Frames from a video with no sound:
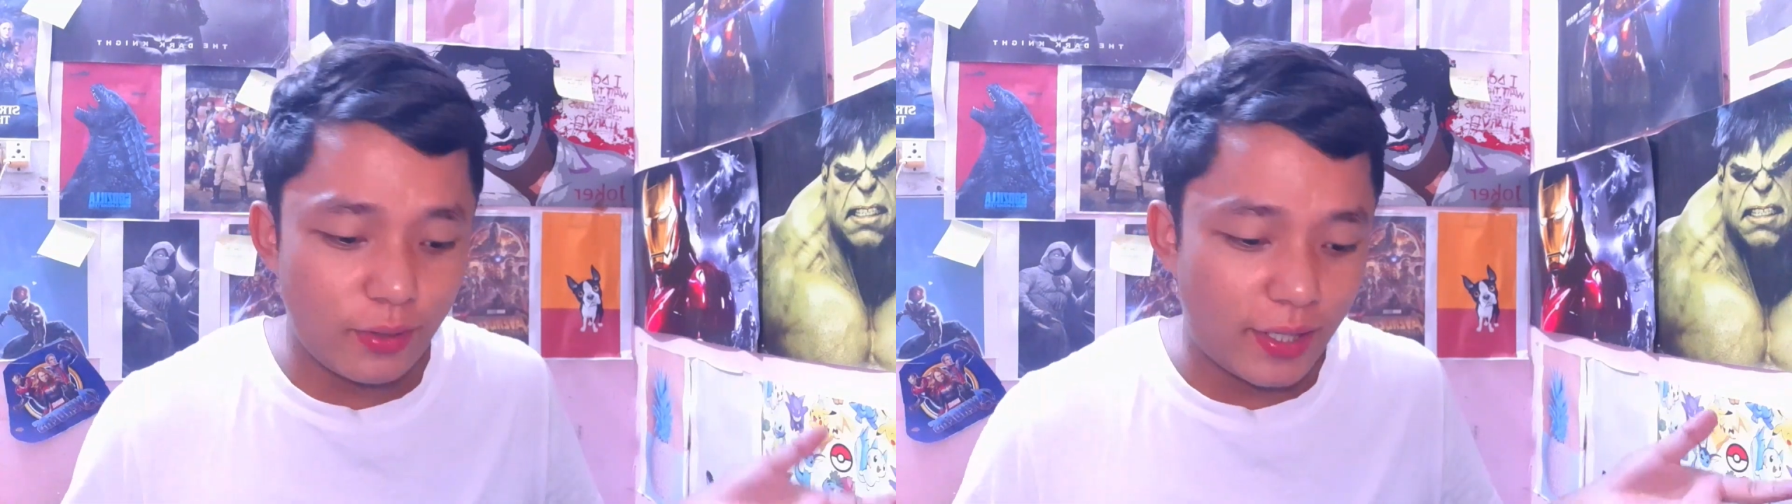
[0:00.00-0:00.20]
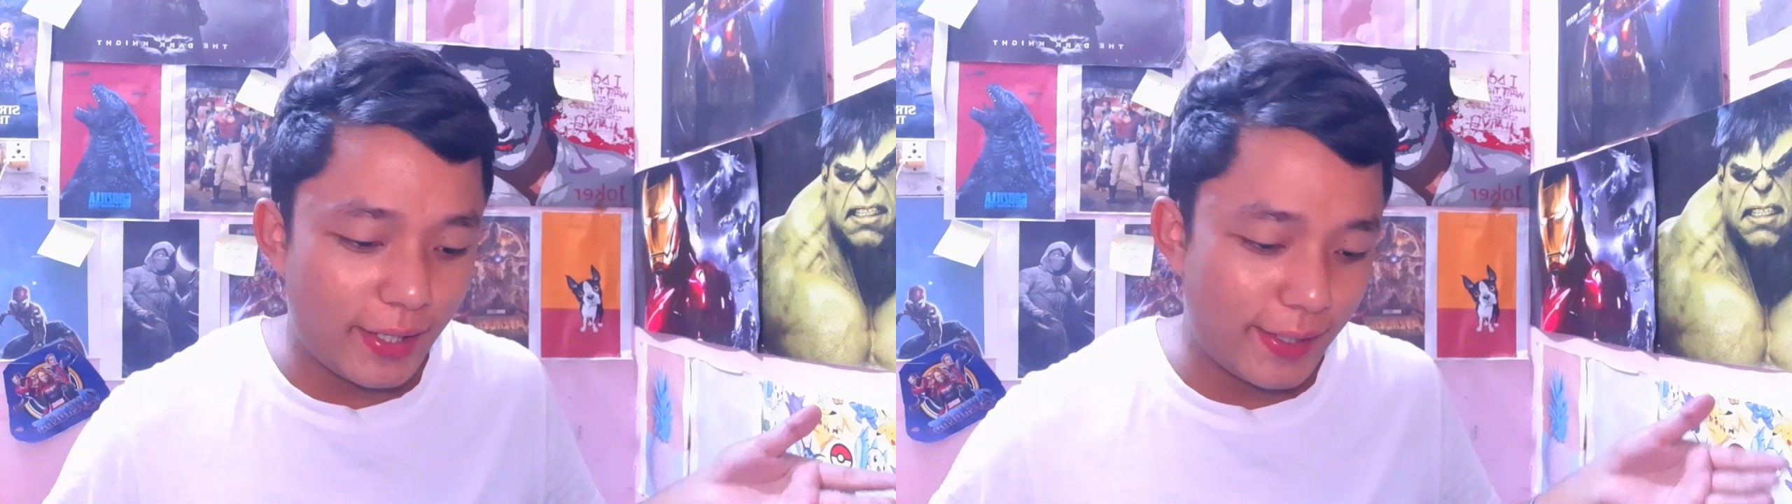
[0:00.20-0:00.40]

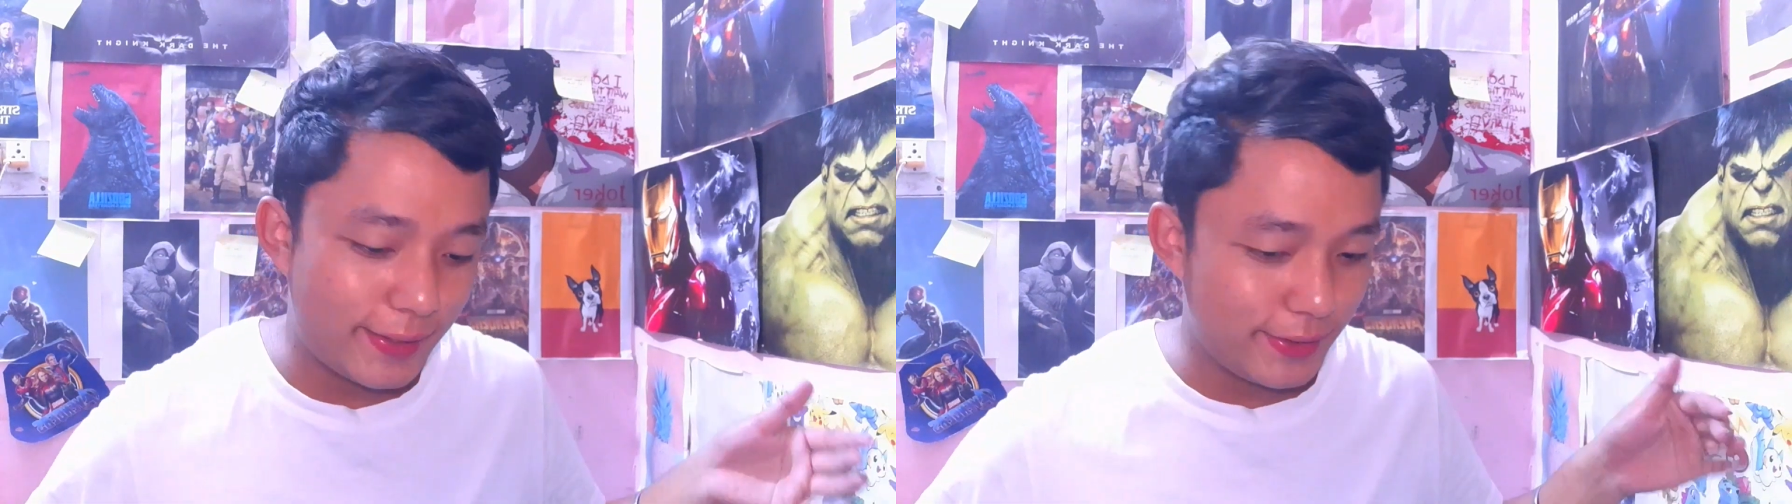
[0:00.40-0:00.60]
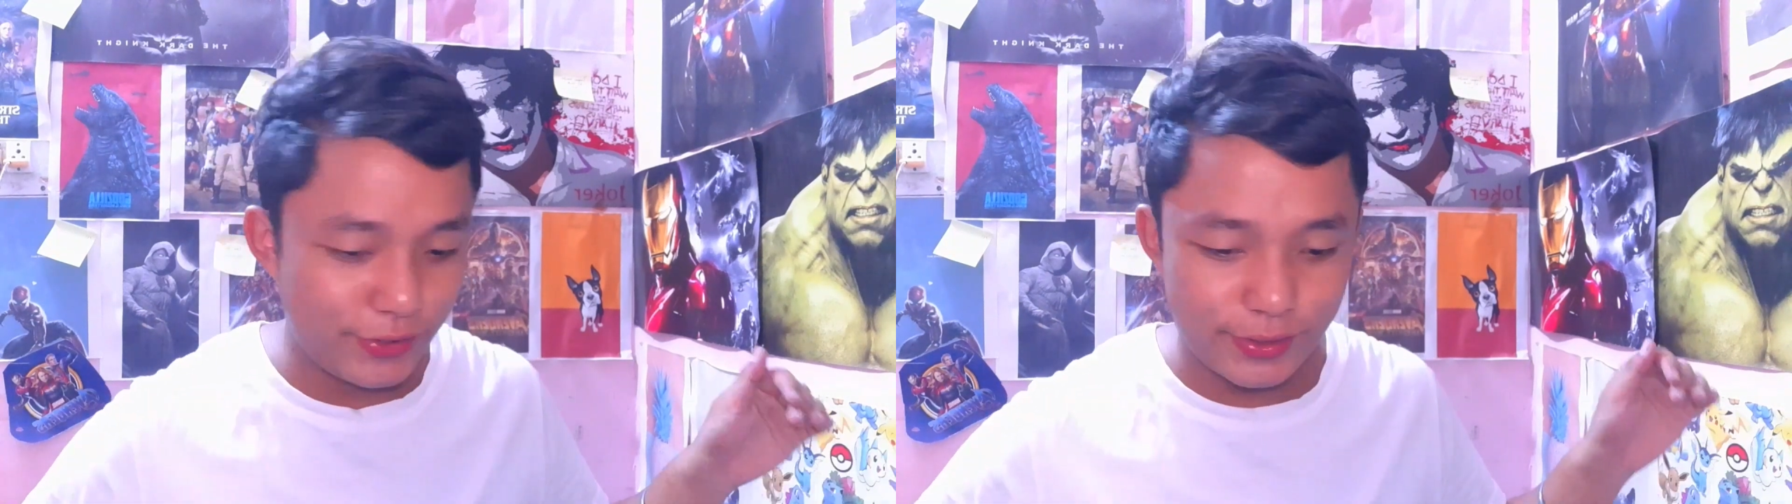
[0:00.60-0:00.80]
to
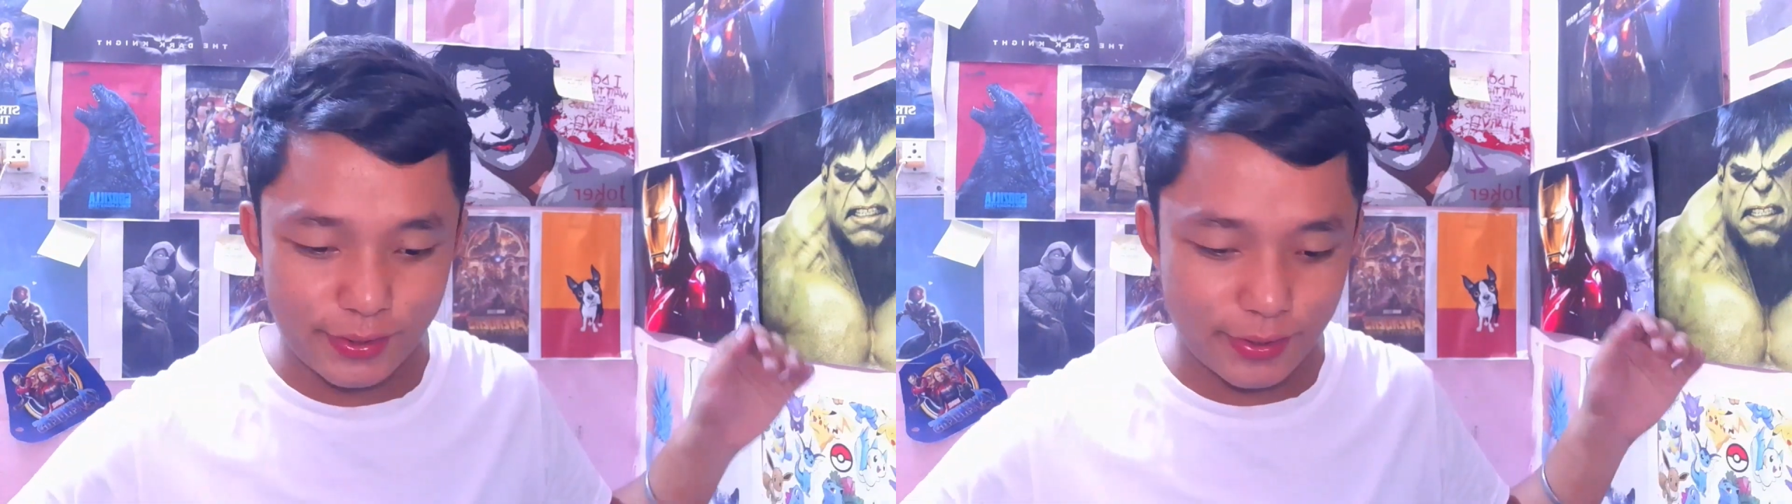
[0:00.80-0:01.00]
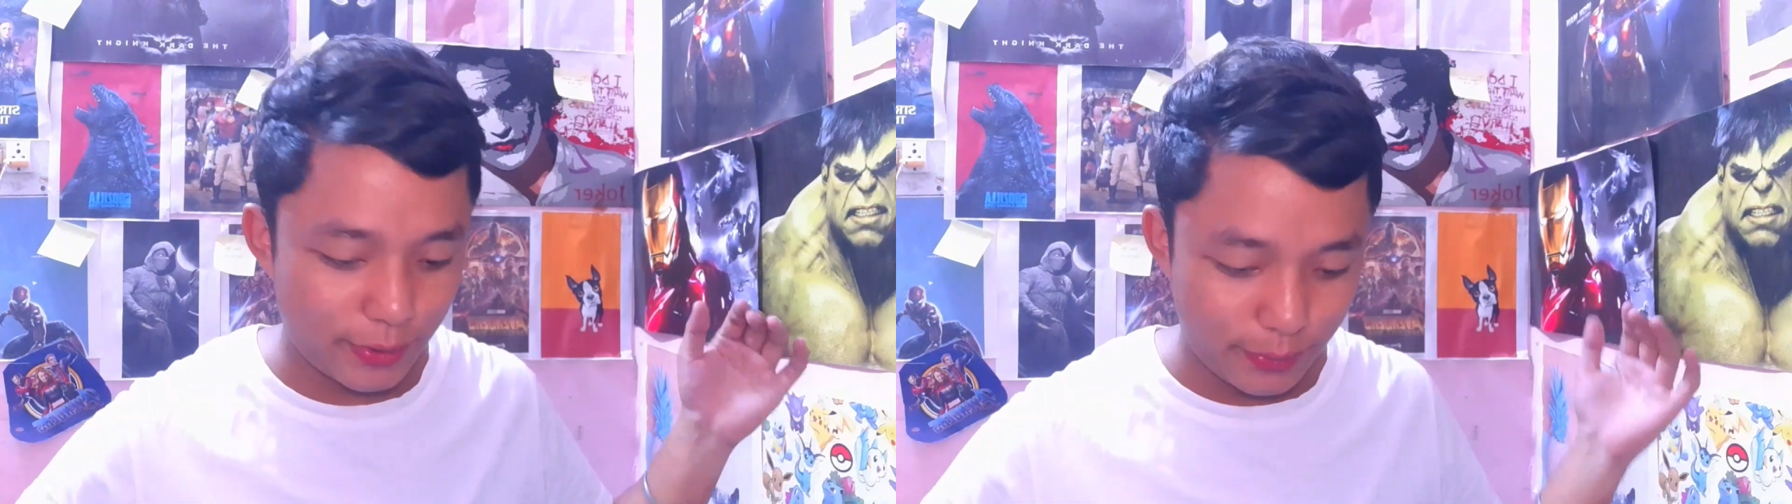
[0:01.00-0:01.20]
I
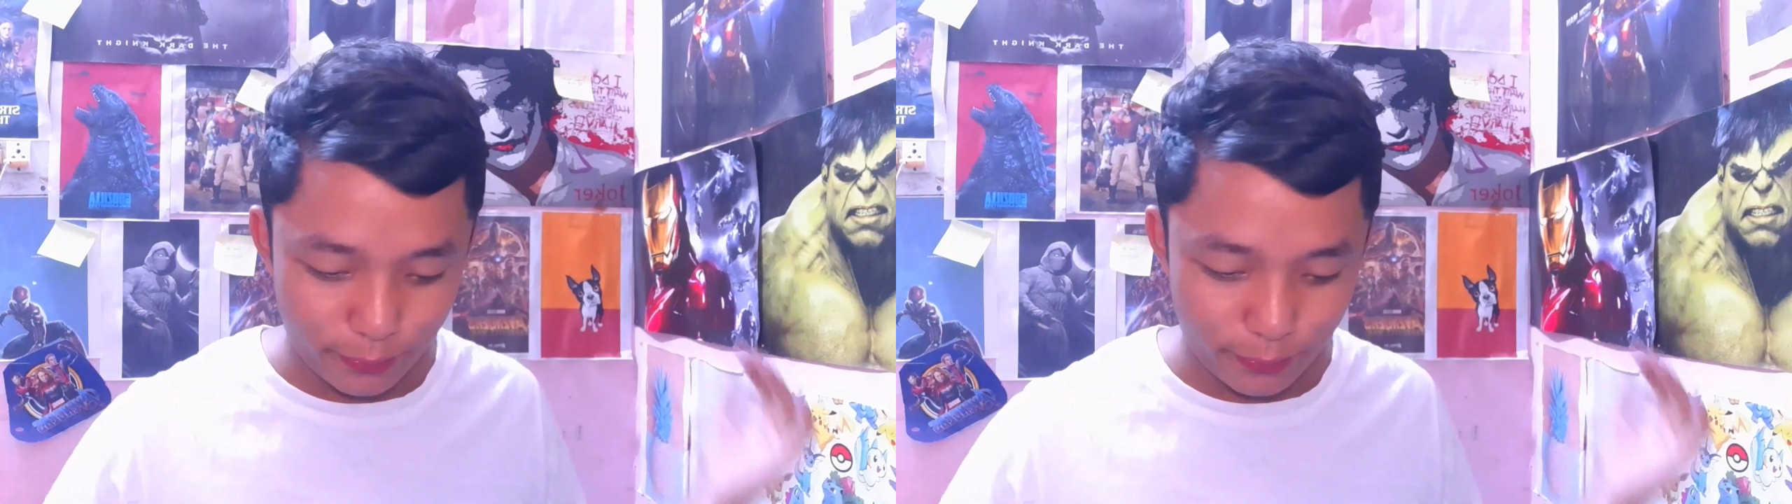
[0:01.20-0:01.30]
just